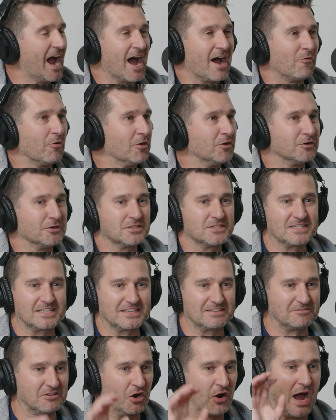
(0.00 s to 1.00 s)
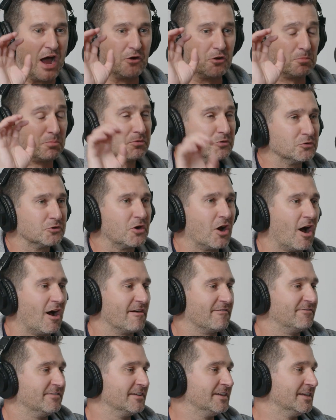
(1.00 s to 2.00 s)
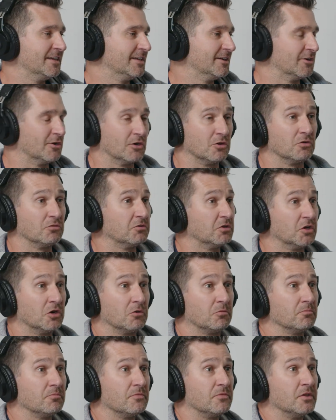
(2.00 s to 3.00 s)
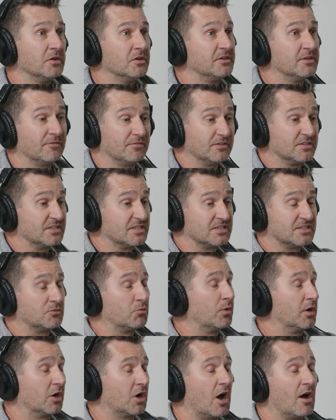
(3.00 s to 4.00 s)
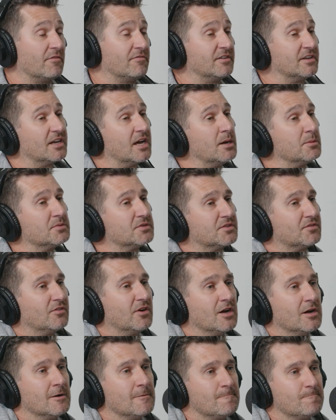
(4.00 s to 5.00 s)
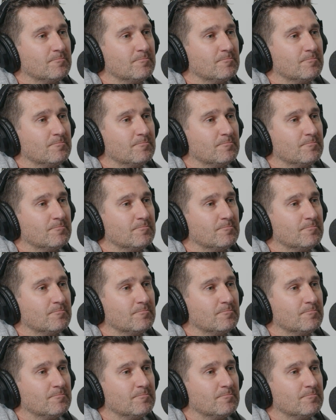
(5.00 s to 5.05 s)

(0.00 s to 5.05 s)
whether it's how to brew coffee or the differences in where coffee comes from,